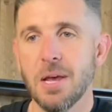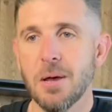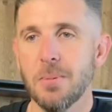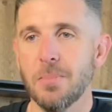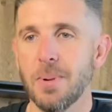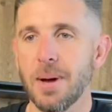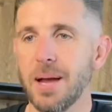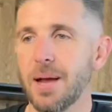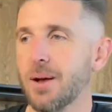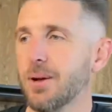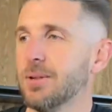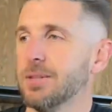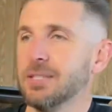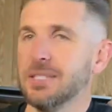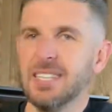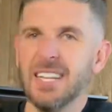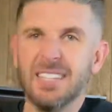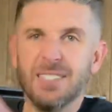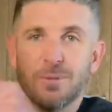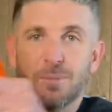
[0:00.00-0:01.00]
by all
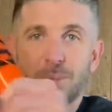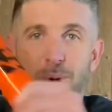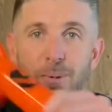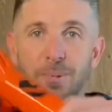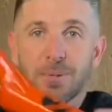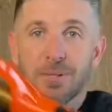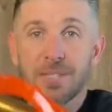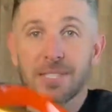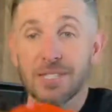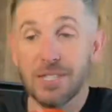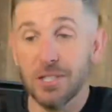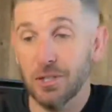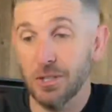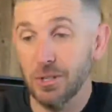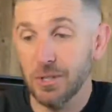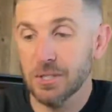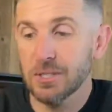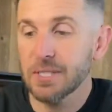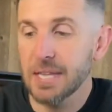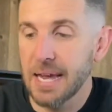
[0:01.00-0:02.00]
intents and purposes, it
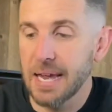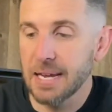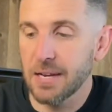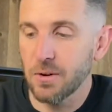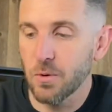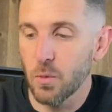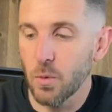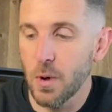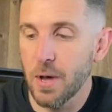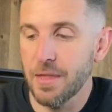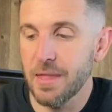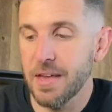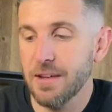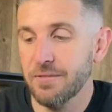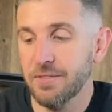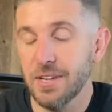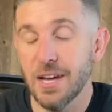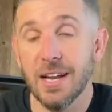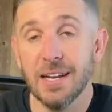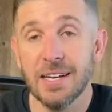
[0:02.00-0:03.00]
looks like what
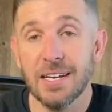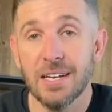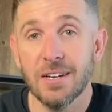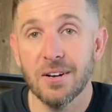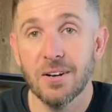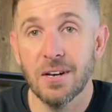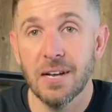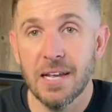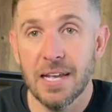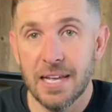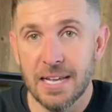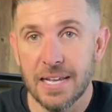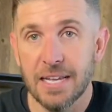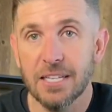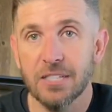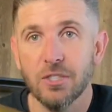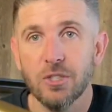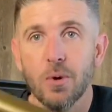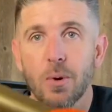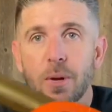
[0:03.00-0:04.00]
they've done here
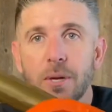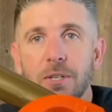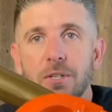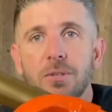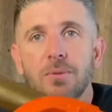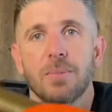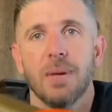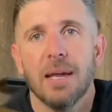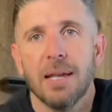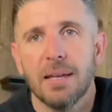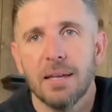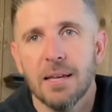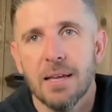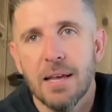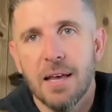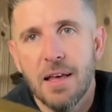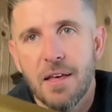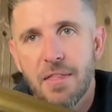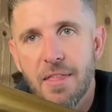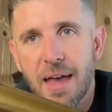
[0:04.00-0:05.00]
is going to make
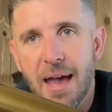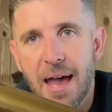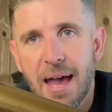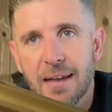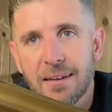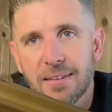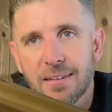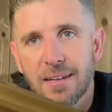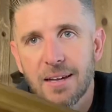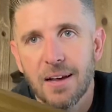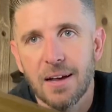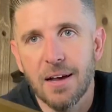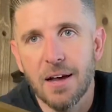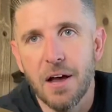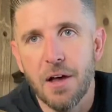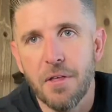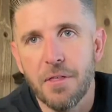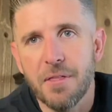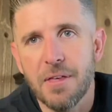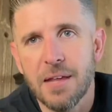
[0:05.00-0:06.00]
that
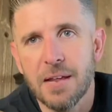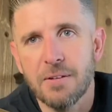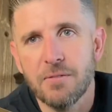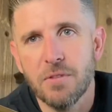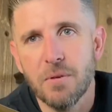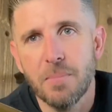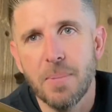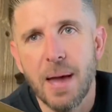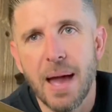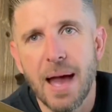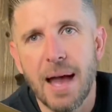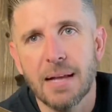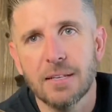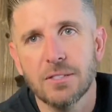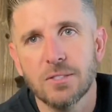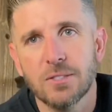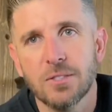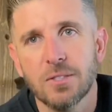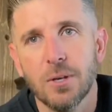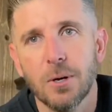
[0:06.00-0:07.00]
a thing of the
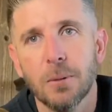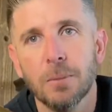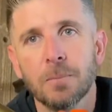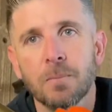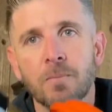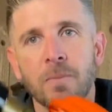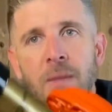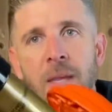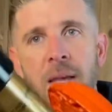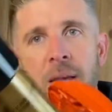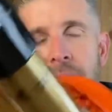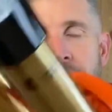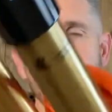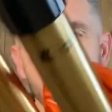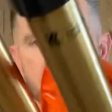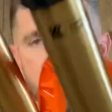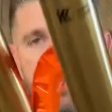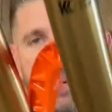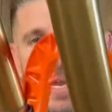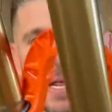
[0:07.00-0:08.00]
past. So
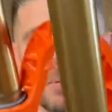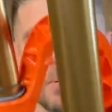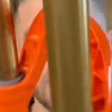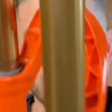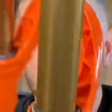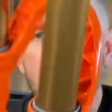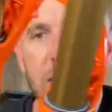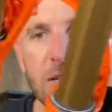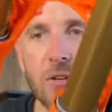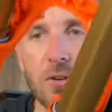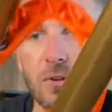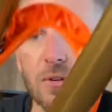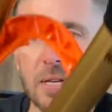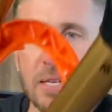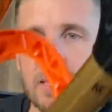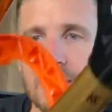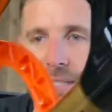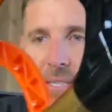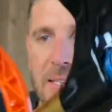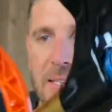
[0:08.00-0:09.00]
they've been able to increase